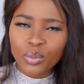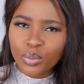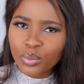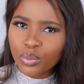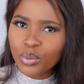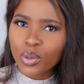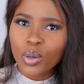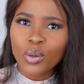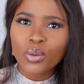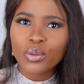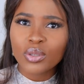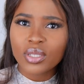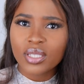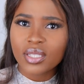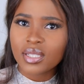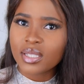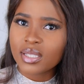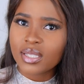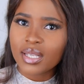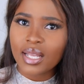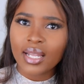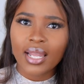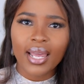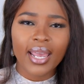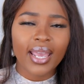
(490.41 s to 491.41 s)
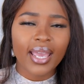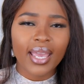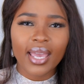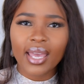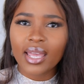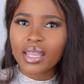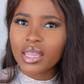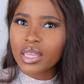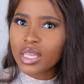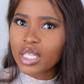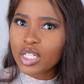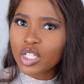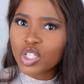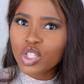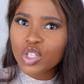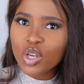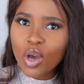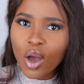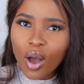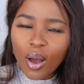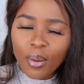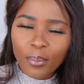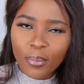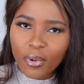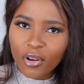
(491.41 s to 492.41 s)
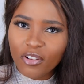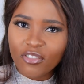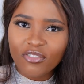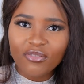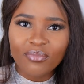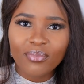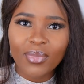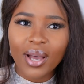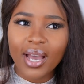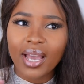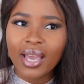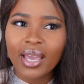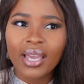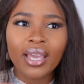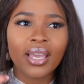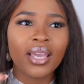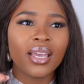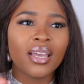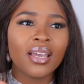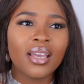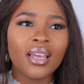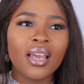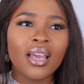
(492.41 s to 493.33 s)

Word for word: roses are like at the top of my